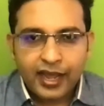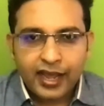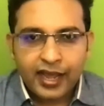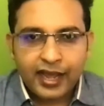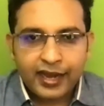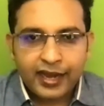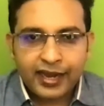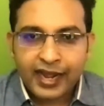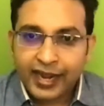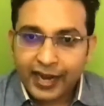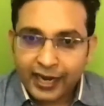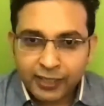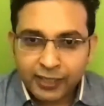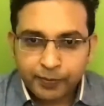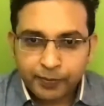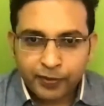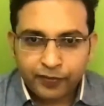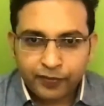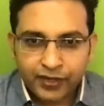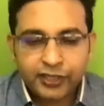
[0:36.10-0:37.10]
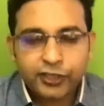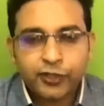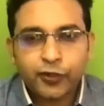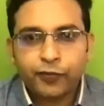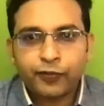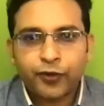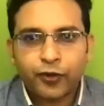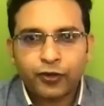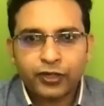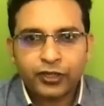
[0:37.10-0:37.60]
And I had the privilege
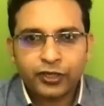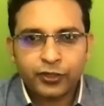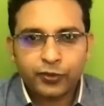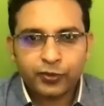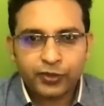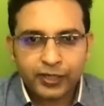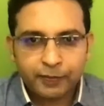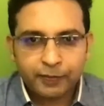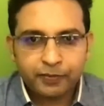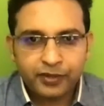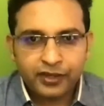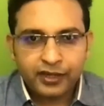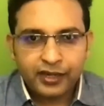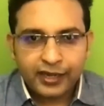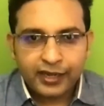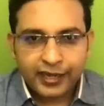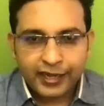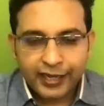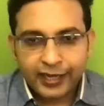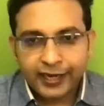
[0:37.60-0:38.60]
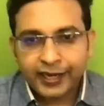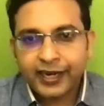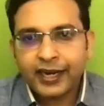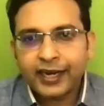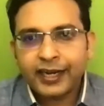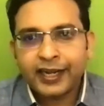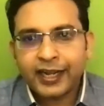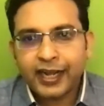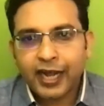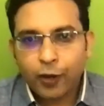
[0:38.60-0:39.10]
of talking to them
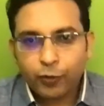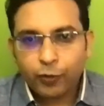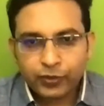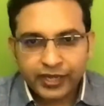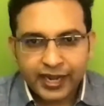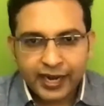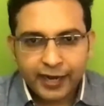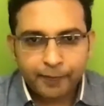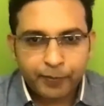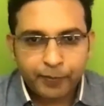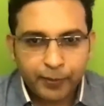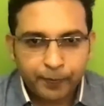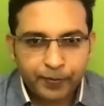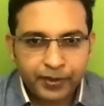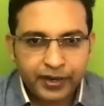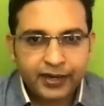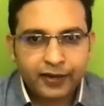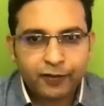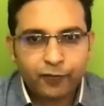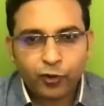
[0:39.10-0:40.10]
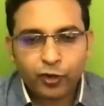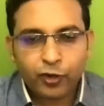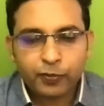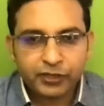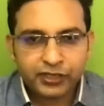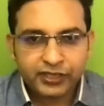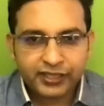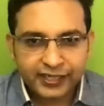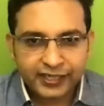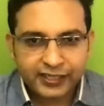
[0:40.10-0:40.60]
regarding how they had prepared, what
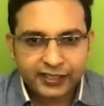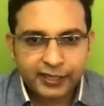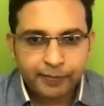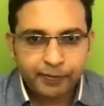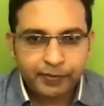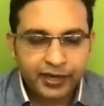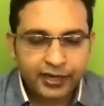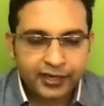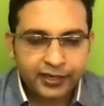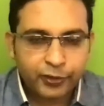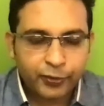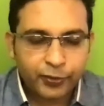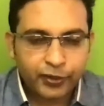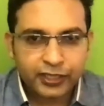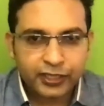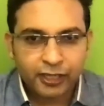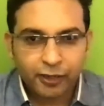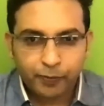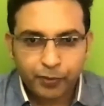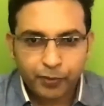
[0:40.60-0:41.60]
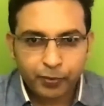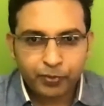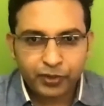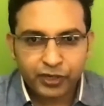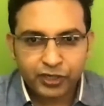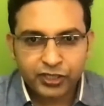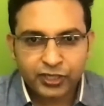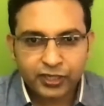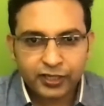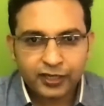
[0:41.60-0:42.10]
mistakes they made during their
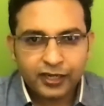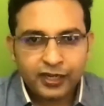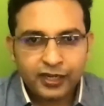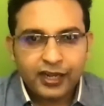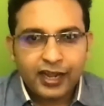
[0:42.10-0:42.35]
preparation,